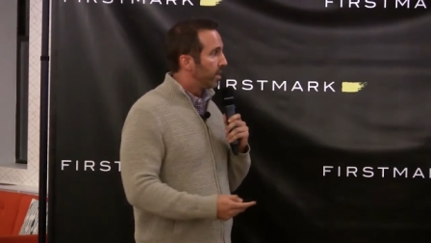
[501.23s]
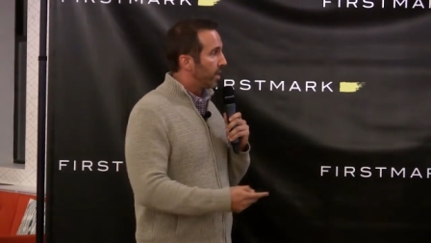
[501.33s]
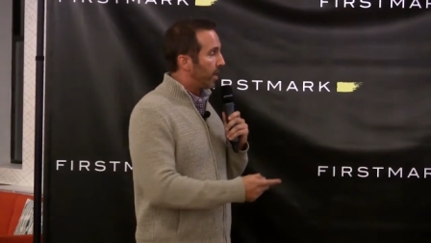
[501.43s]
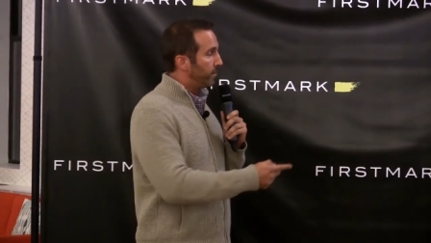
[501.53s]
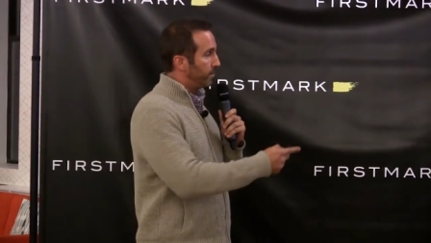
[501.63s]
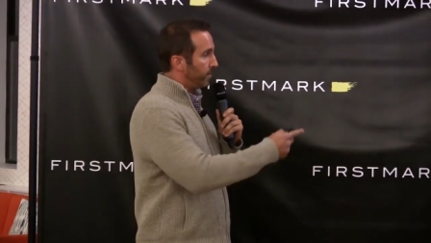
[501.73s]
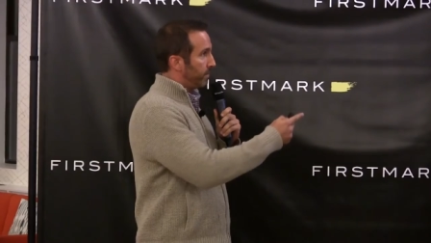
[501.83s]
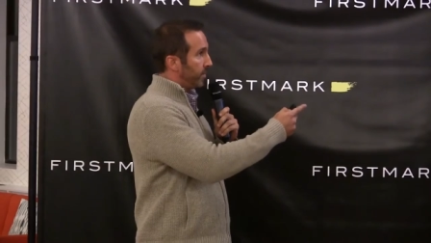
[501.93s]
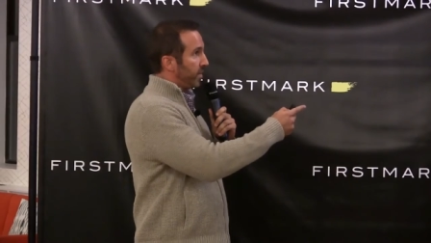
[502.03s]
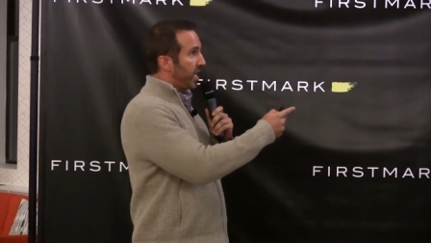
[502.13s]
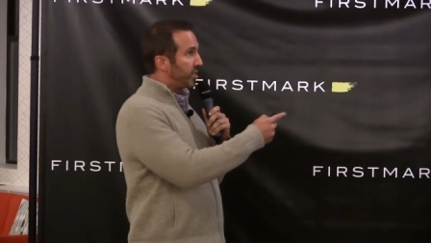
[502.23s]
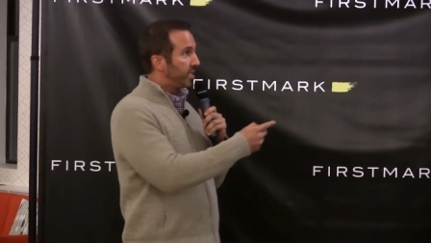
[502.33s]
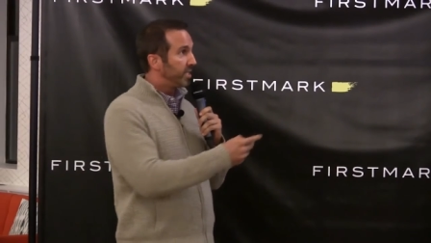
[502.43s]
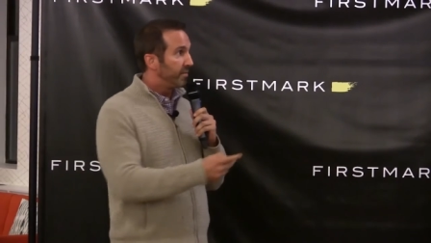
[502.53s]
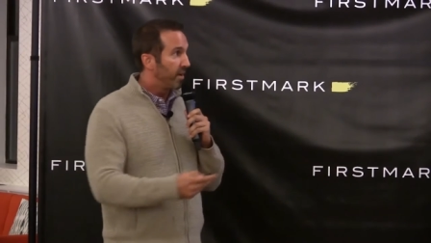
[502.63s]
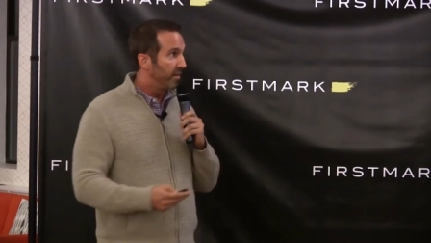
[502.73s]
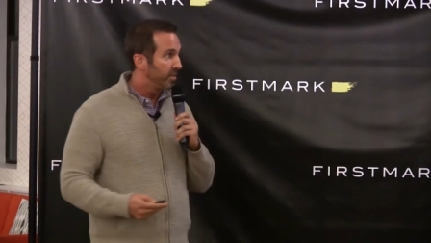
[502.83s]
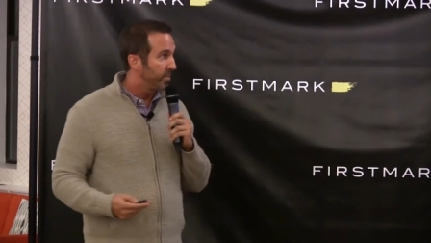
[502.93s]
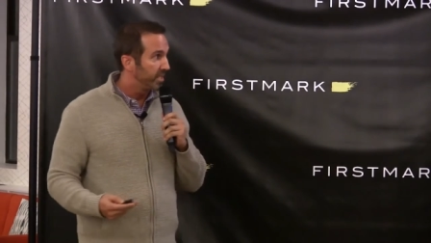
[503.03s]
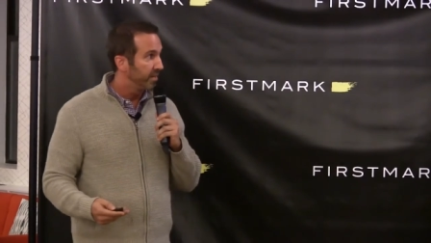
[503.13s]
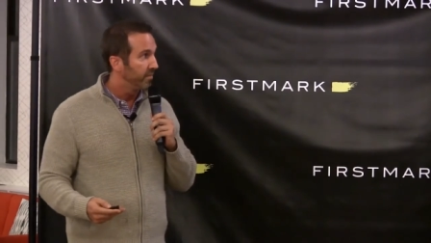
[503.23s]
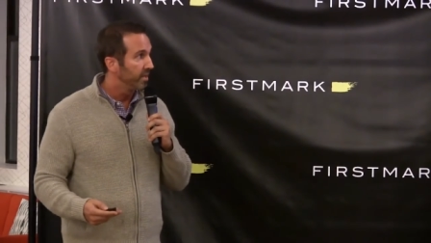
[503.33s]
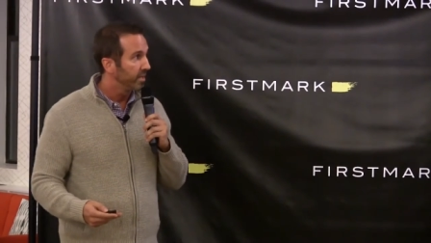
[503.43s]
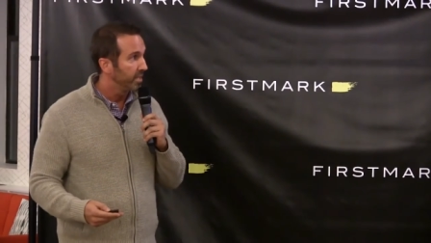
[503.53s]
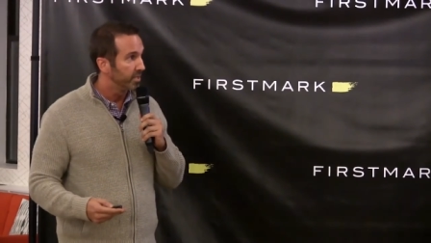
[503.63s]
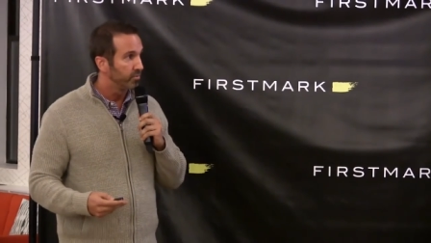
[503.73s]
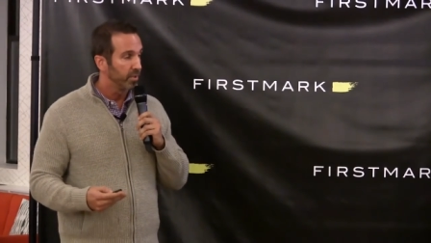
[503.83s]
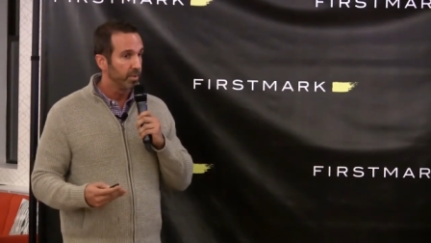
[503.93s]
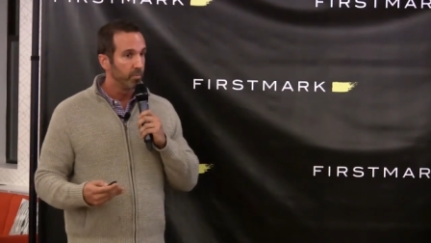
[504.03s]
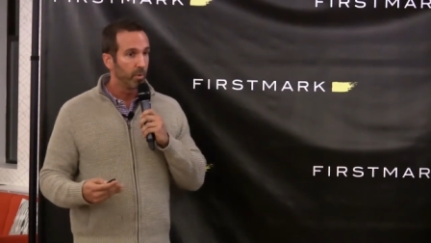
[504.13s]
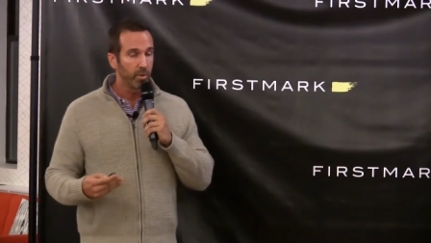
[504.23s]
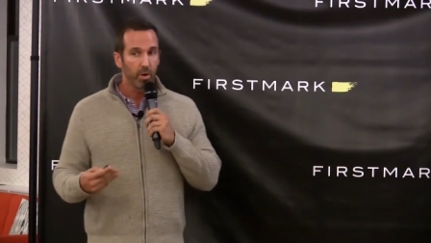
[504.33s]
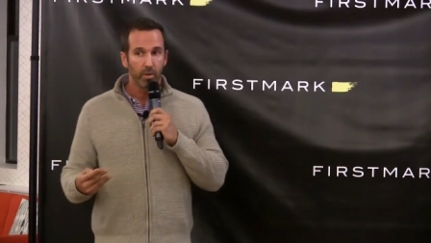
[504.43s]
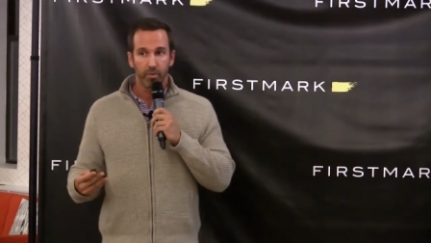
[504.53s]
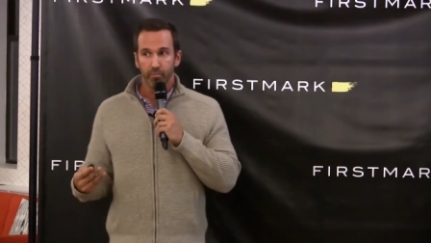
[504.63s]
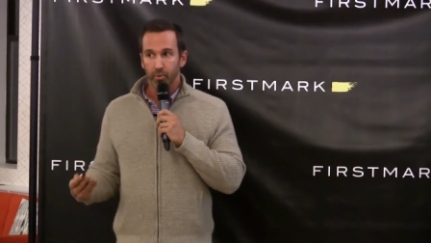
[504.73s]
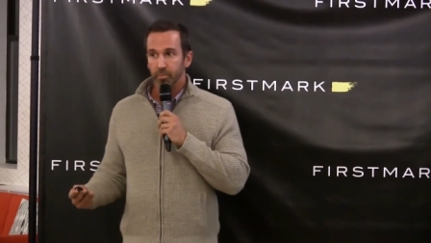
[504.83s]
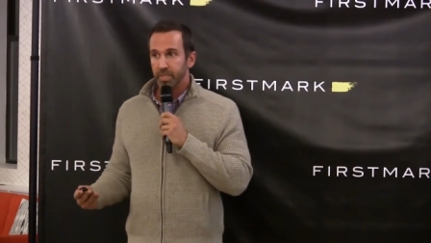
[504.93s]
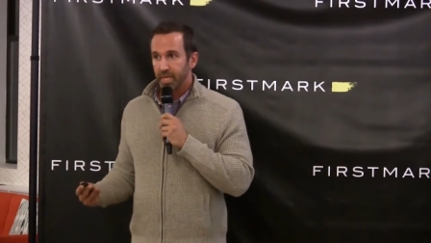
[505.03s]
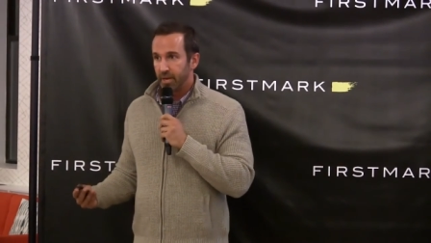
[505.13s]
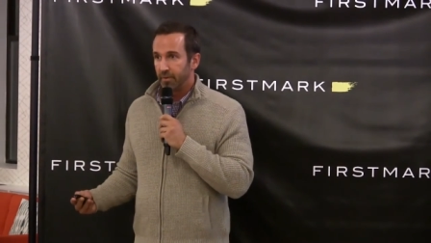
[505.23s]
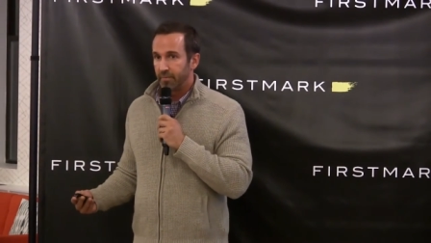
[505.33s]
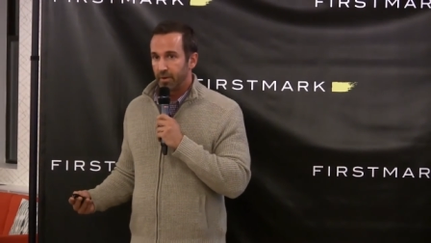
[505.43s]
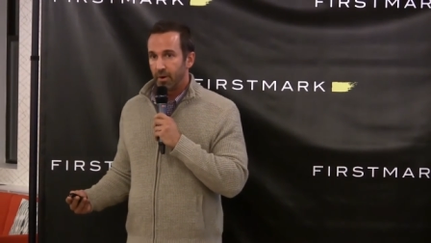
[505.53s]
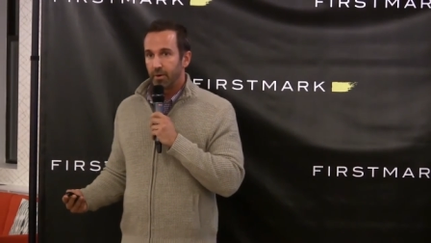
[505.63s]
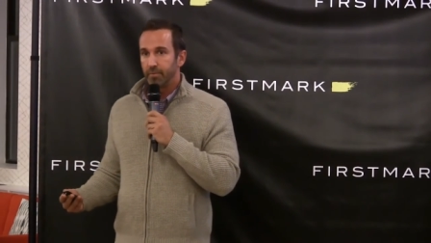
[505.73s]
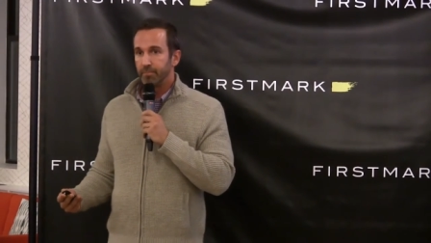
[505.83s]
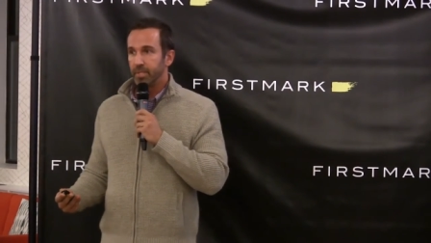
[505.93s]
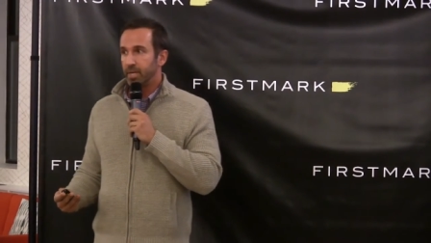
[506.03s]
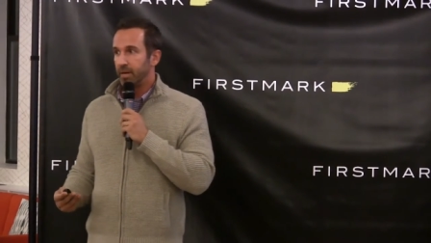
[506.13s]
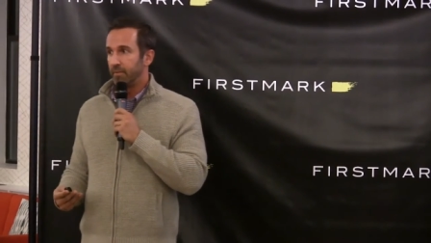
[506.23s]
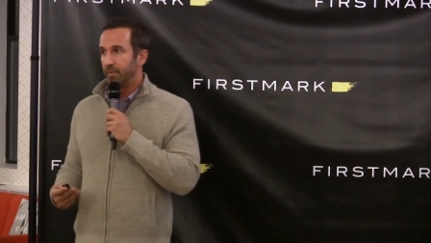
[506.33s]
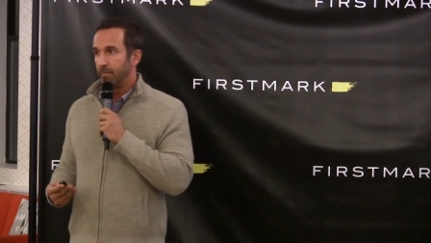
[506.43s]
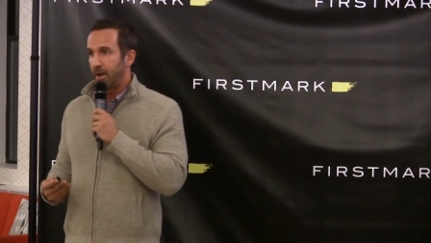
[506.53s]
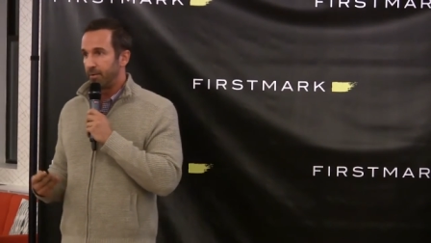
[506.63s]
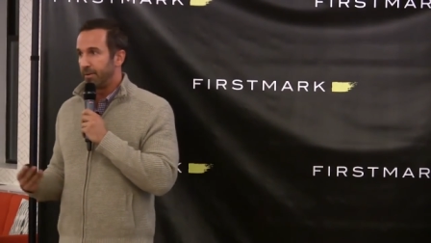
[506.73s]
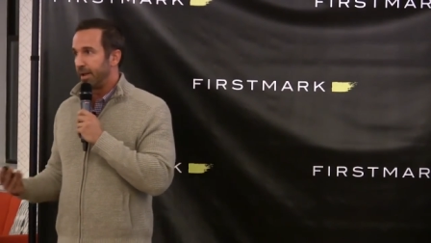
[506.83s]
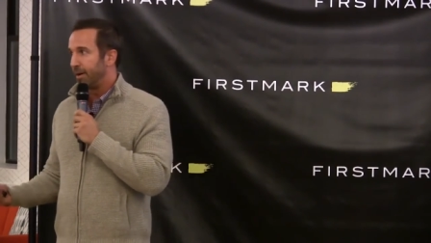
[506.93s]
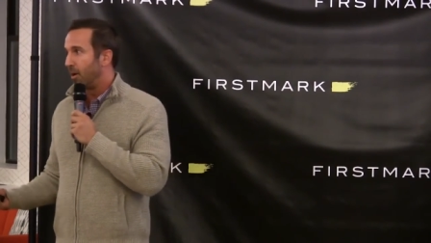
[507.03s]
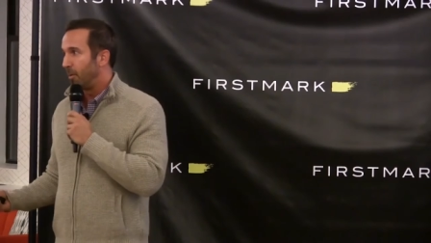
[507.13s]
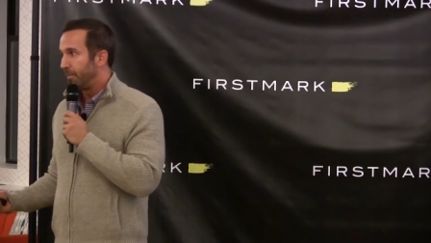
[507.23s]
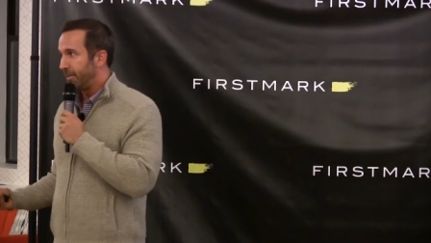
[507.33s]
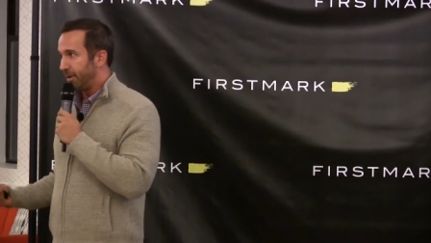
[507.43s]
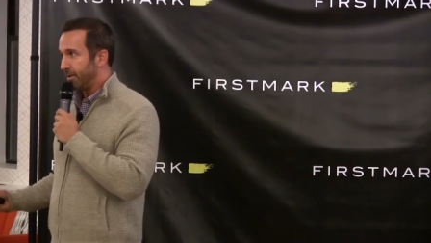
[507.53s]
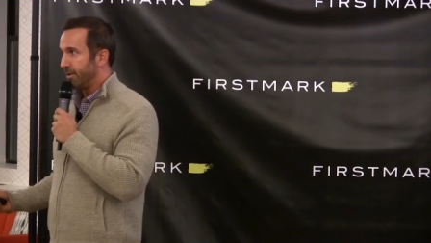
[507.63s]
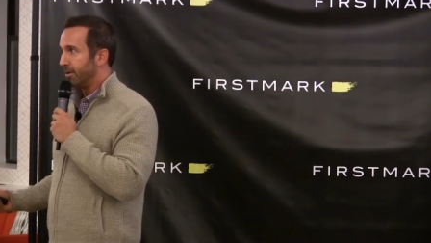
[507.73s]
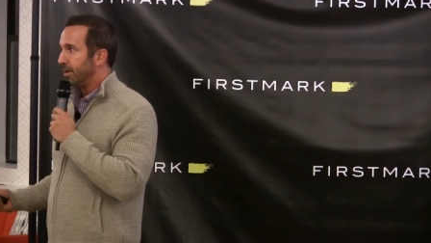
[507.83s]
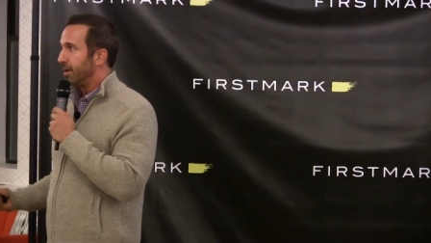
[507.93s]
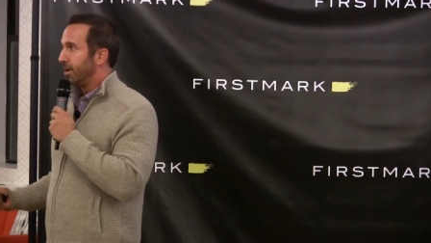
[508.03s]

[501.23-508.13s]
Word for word: Um, the HTC Vive specifically is really what we're calling room scale VR. It's kind of the modern day home theater.